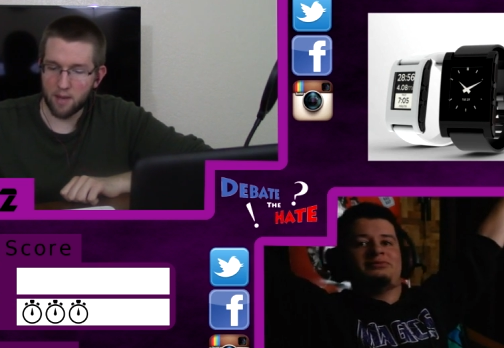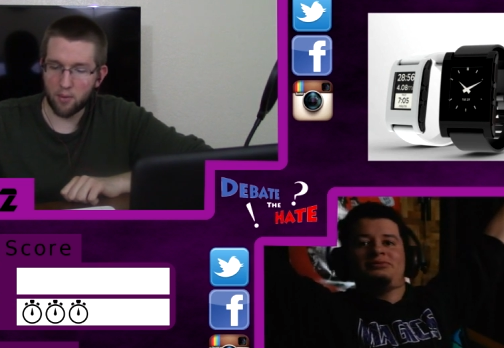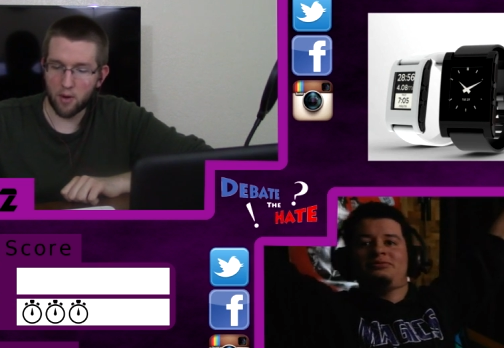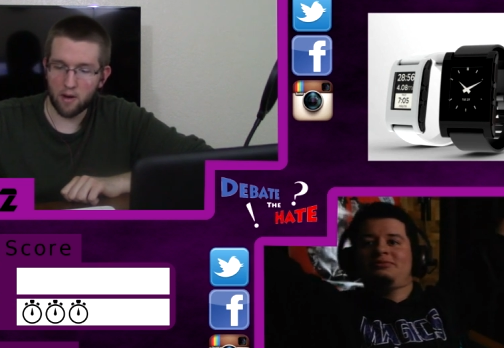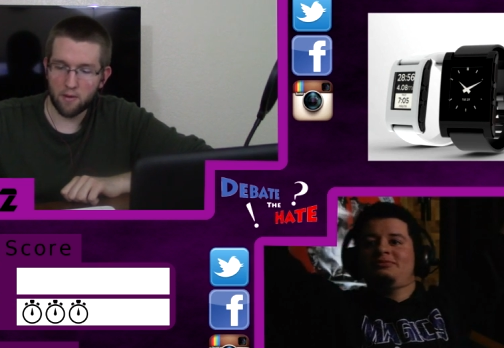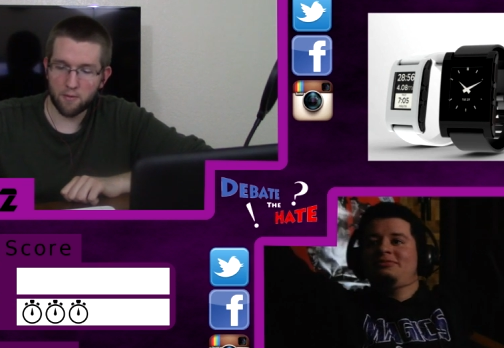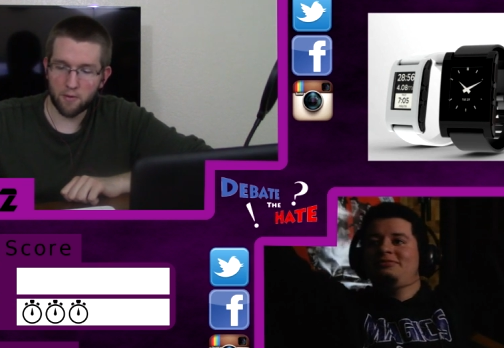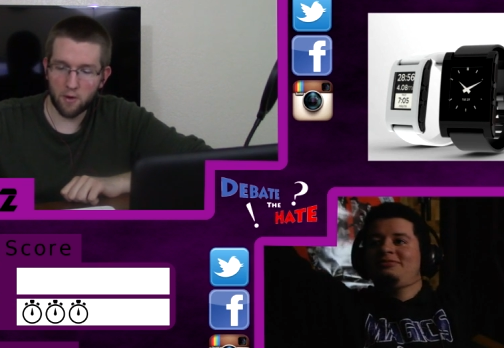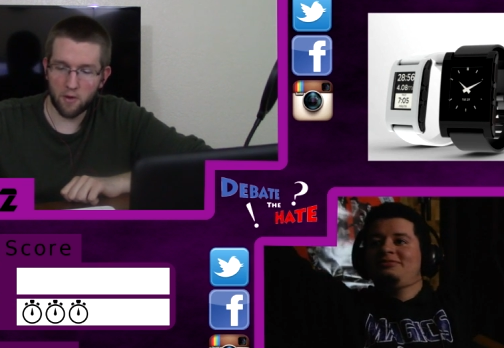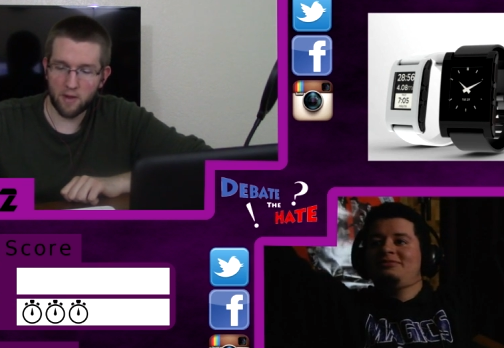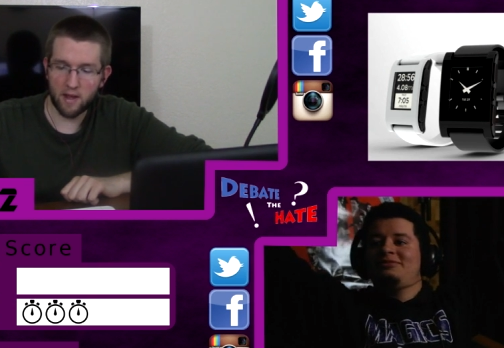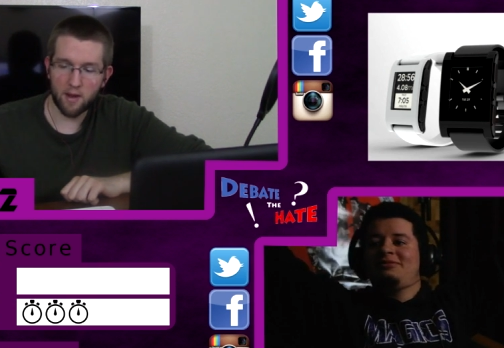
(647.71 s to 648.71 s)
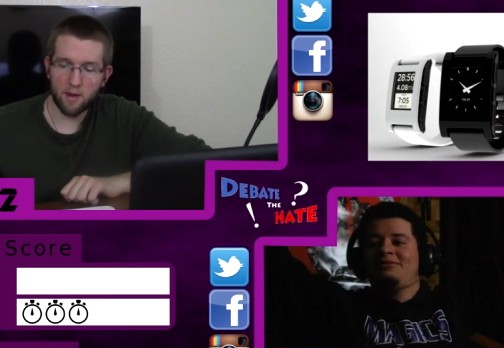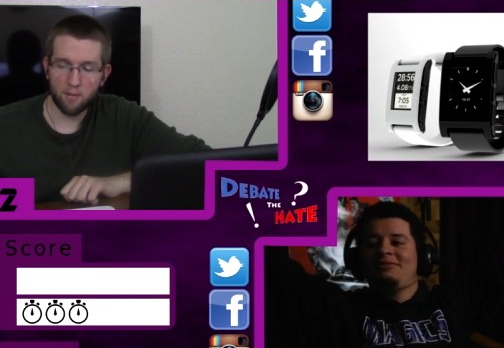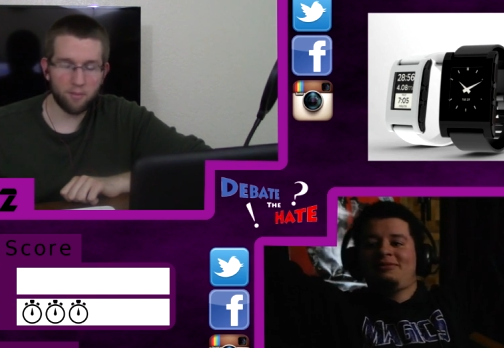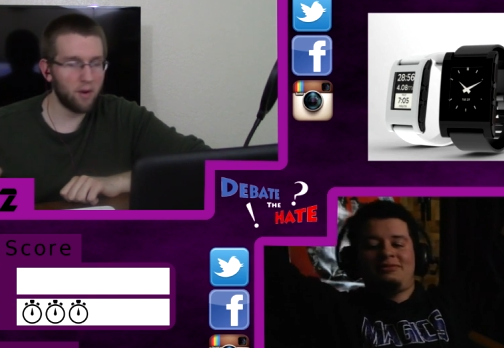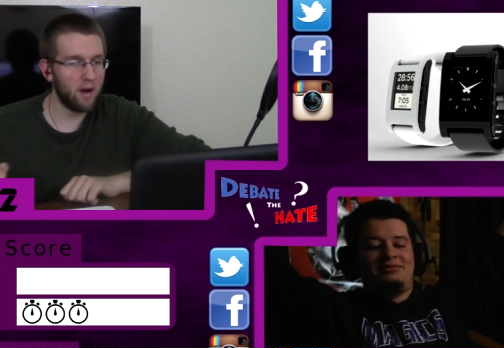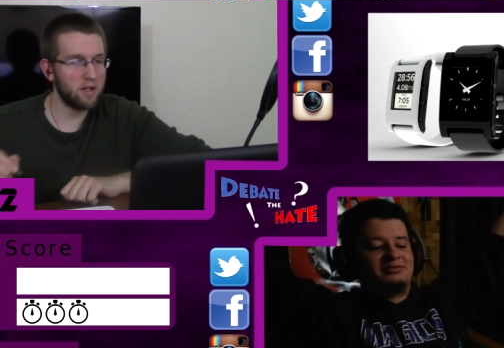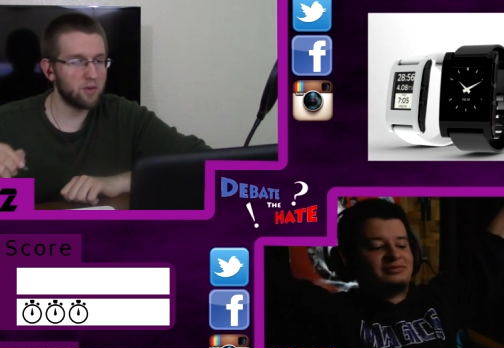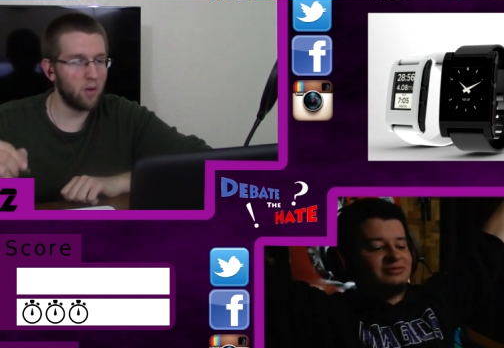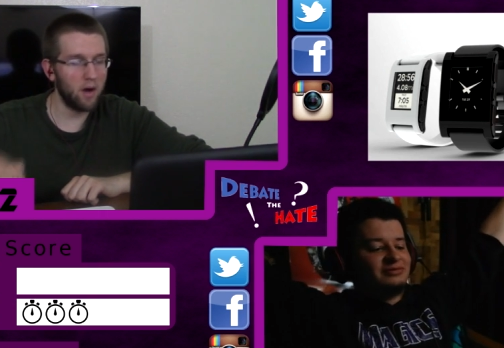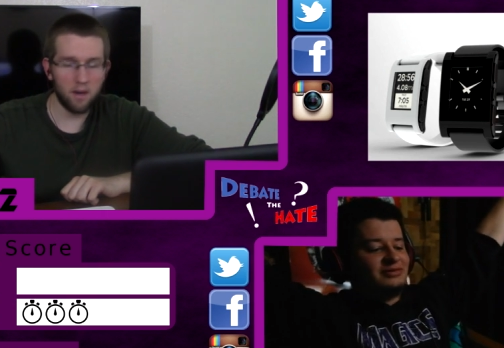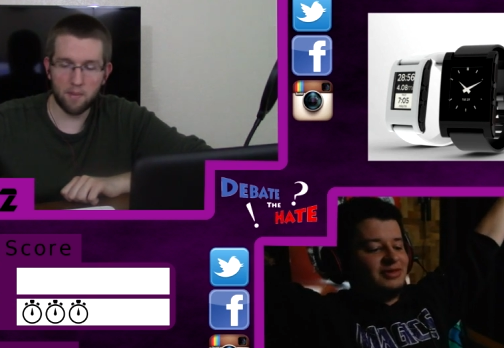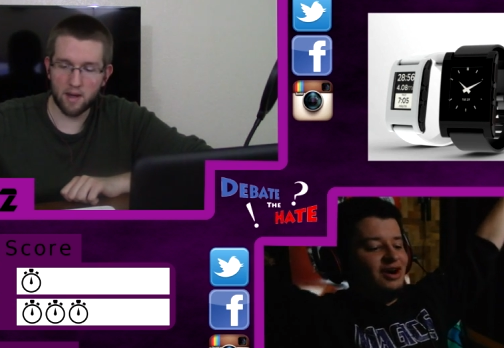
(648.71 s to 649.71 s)
Speaker 1: a point for the price one
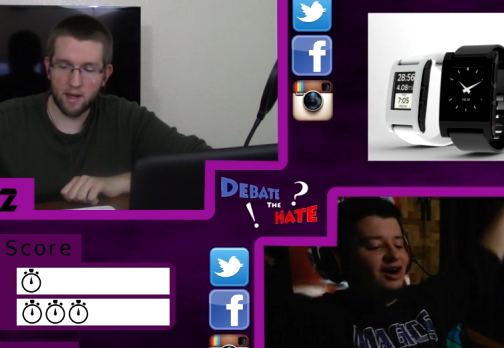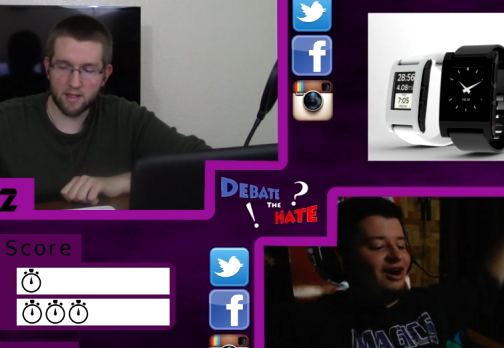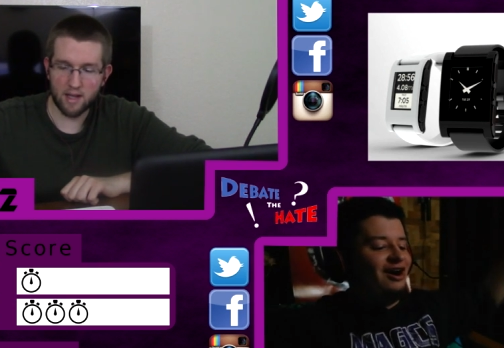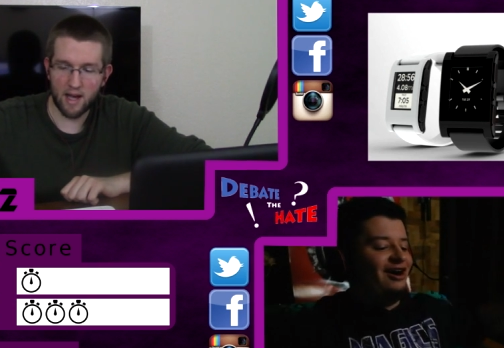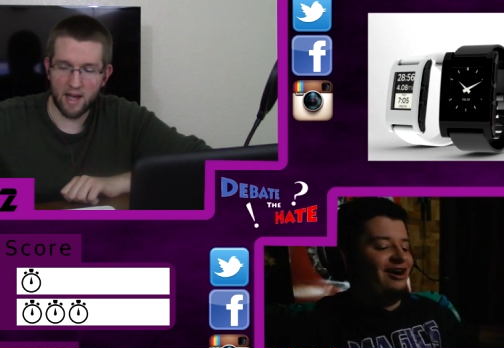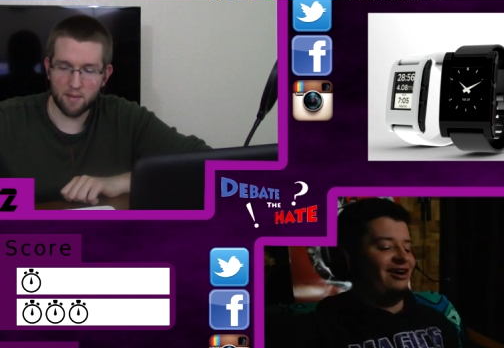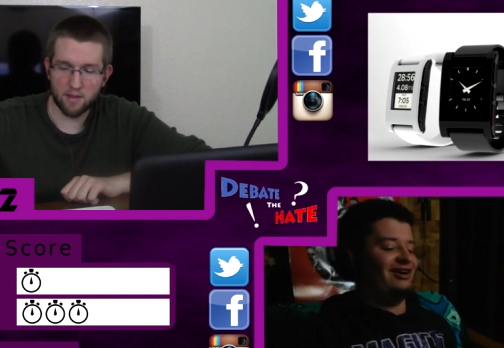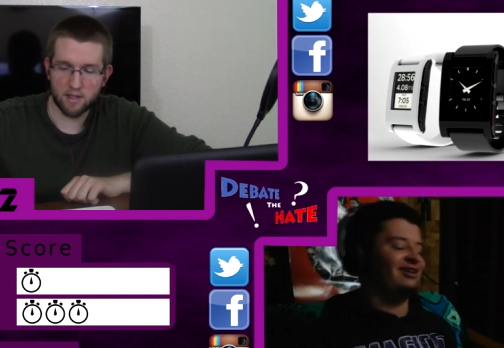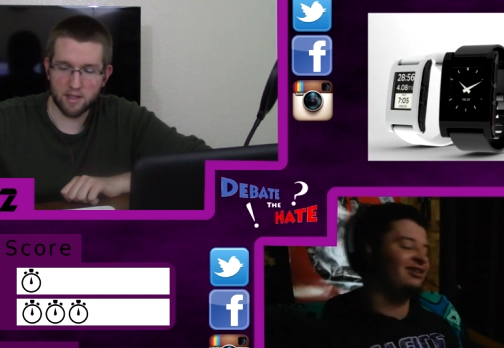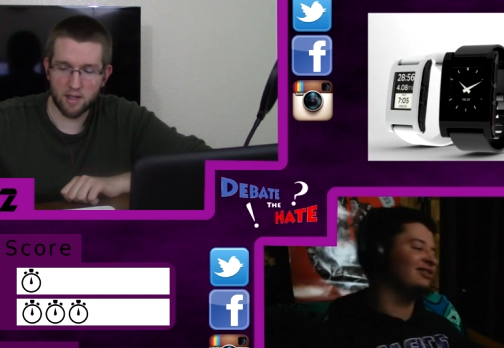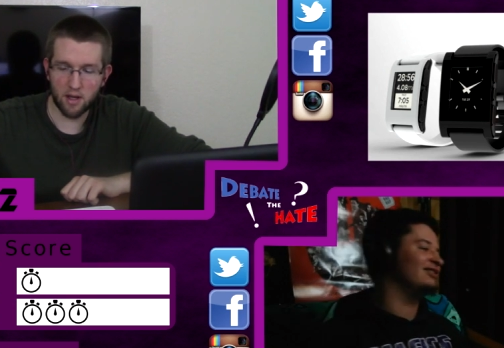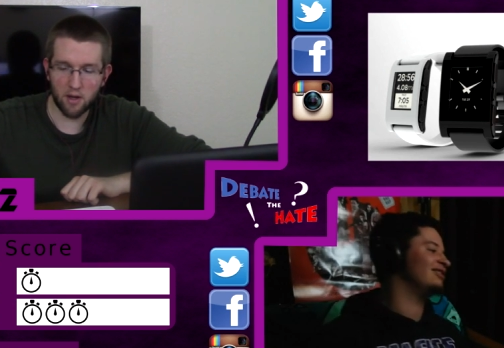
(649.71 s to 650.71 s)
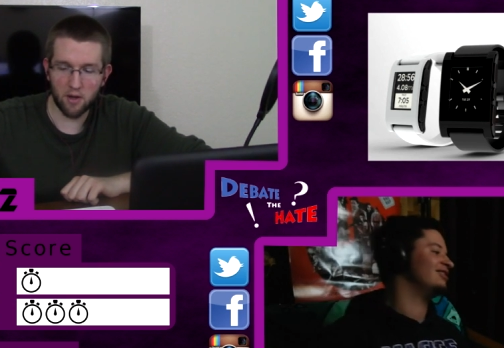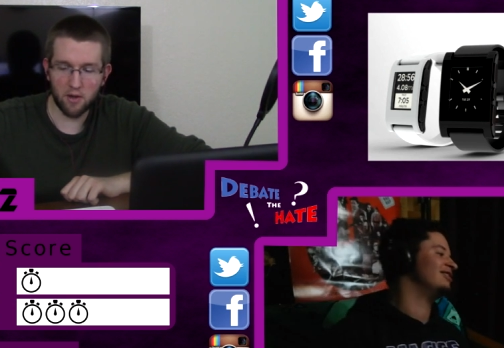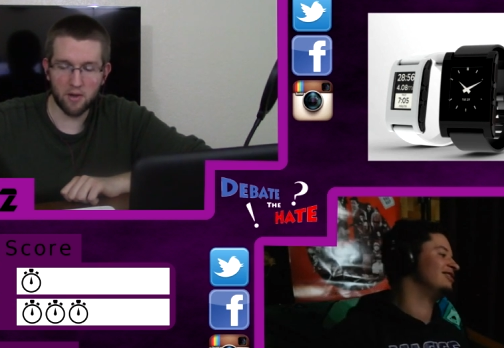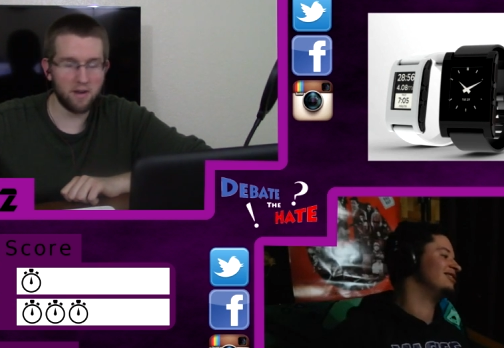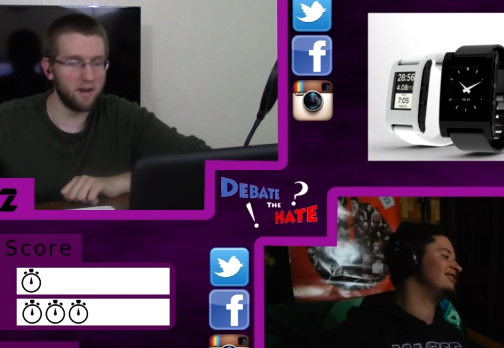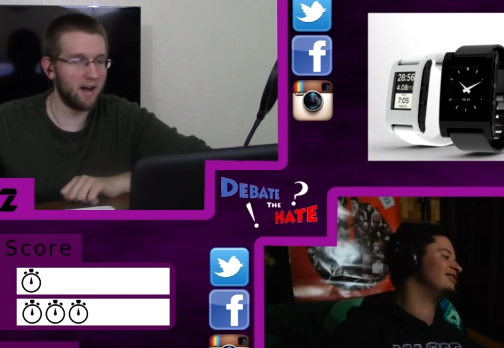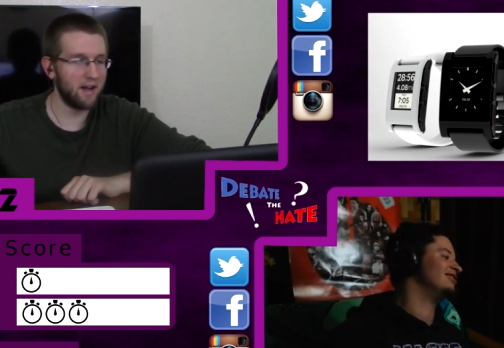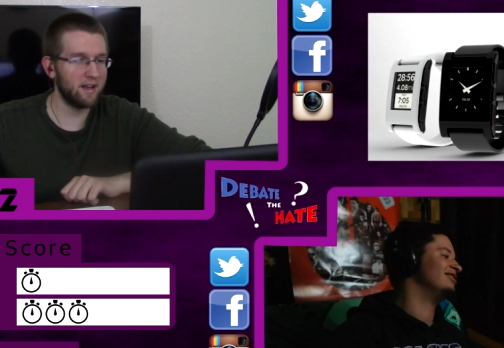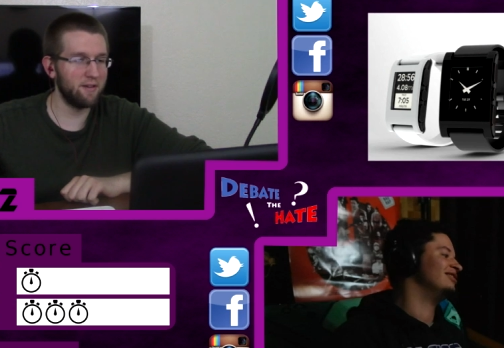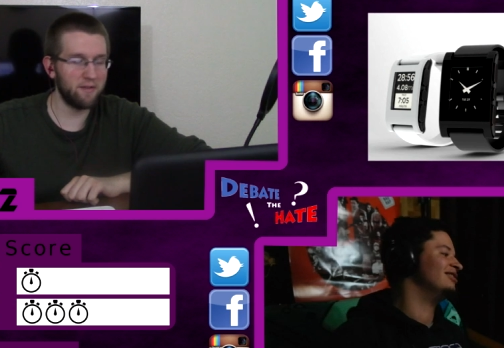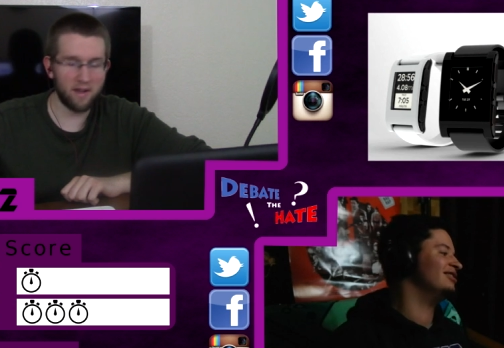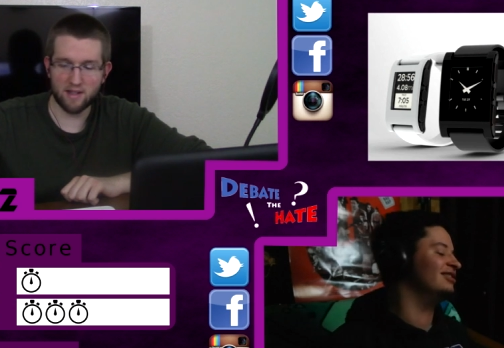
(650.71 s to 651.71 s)
because oh. i am still not
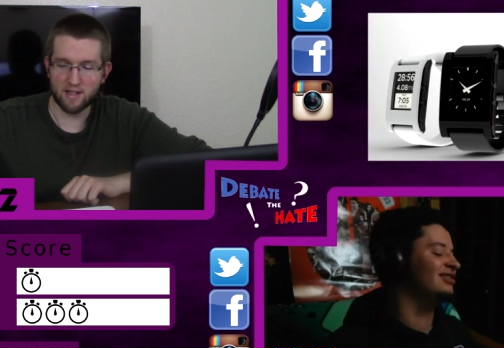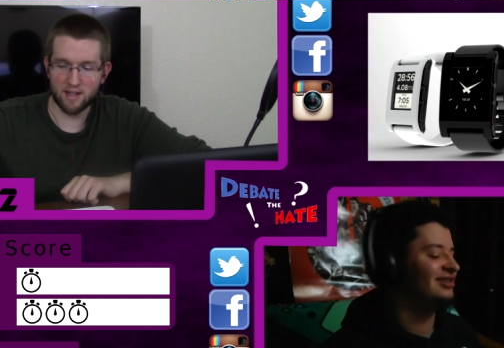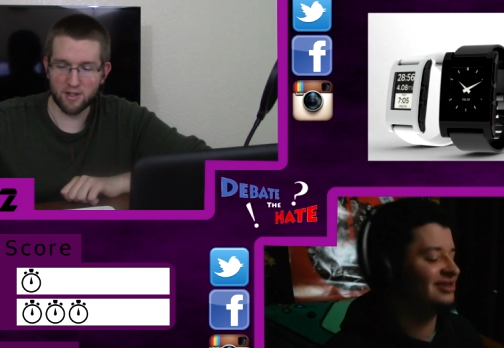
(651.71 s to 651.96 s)
convinced that